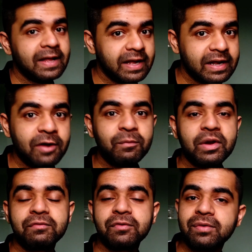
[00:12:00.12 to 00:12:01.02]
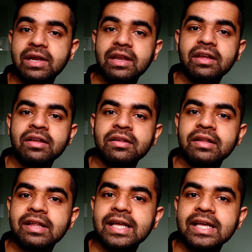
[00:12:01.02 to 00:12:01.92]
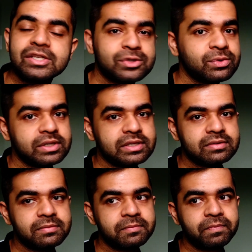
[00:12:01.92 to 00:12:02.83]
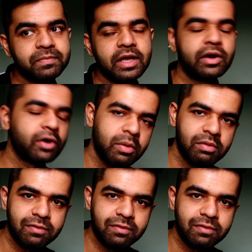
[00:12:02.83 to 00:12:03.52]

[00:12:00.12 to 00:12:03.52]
I can't wait for reading his stories in a normal